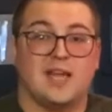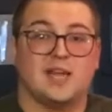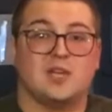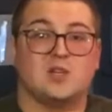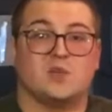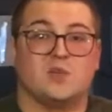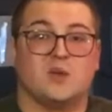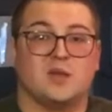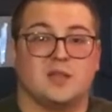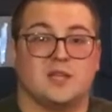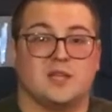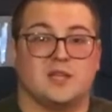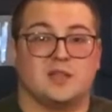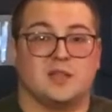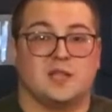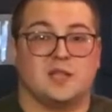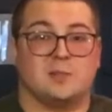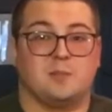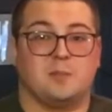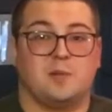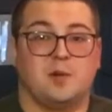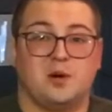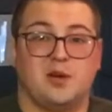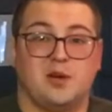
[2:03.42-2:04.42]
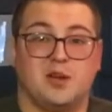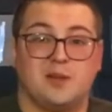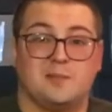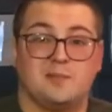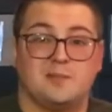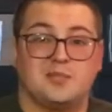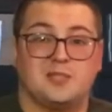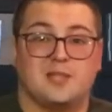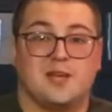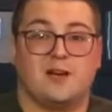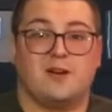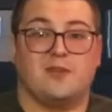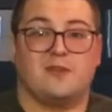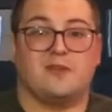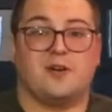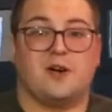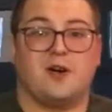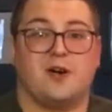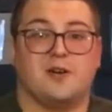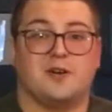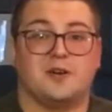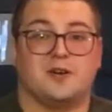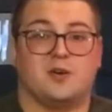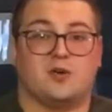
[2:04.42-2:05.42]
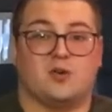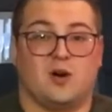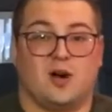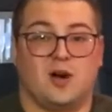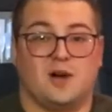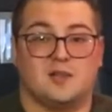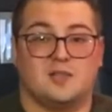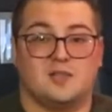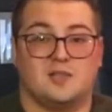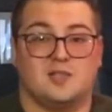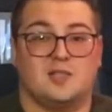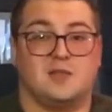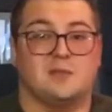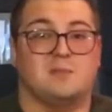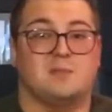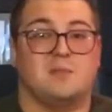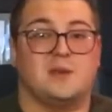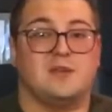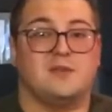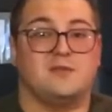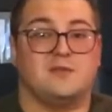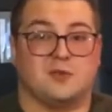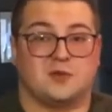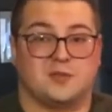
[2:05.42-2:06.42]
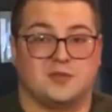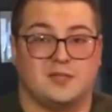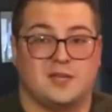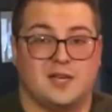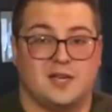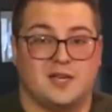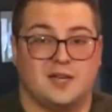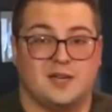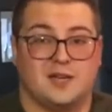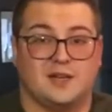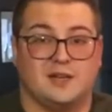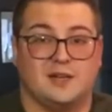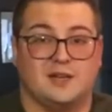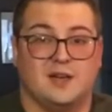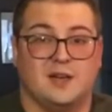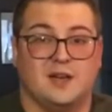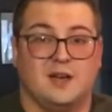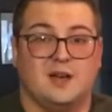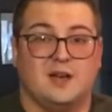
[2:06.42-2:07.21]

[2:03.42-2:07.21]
and willingly put himself on a cross to be forsaken